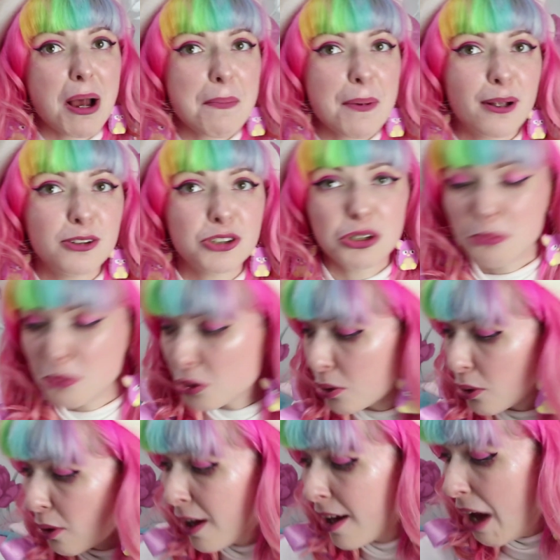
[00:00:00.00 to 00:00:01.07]
maybe I'll do
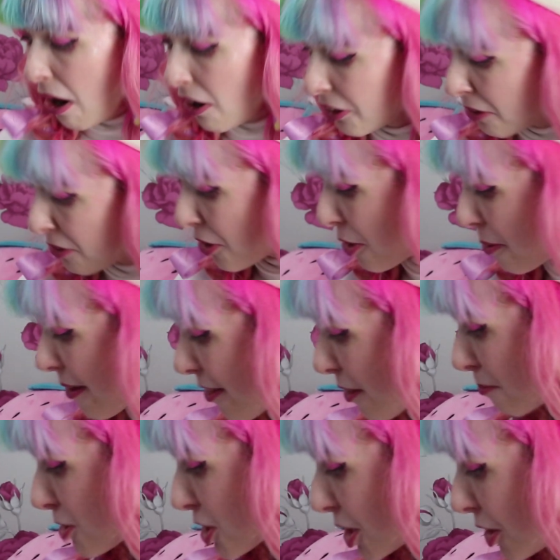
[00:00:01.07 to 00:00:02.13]
more. I don't know, it's
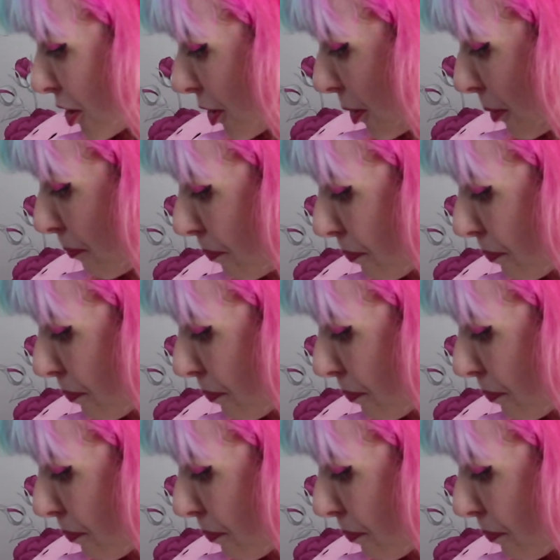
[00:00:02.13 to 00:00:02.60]
up to you.